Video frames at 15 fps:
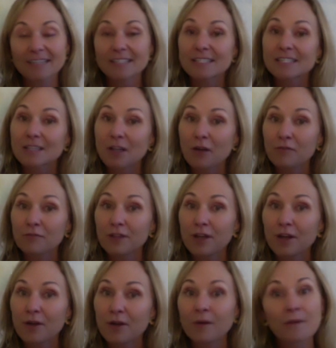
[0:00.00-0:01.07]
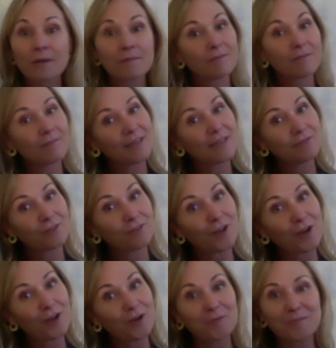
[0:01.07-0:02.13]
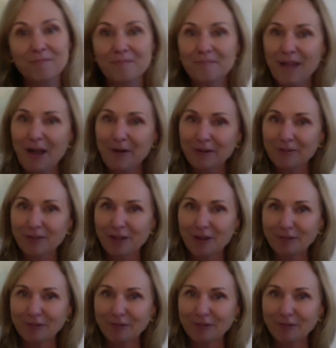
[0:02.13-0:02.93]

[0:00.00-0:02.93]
slow flow, mid flow, power flow.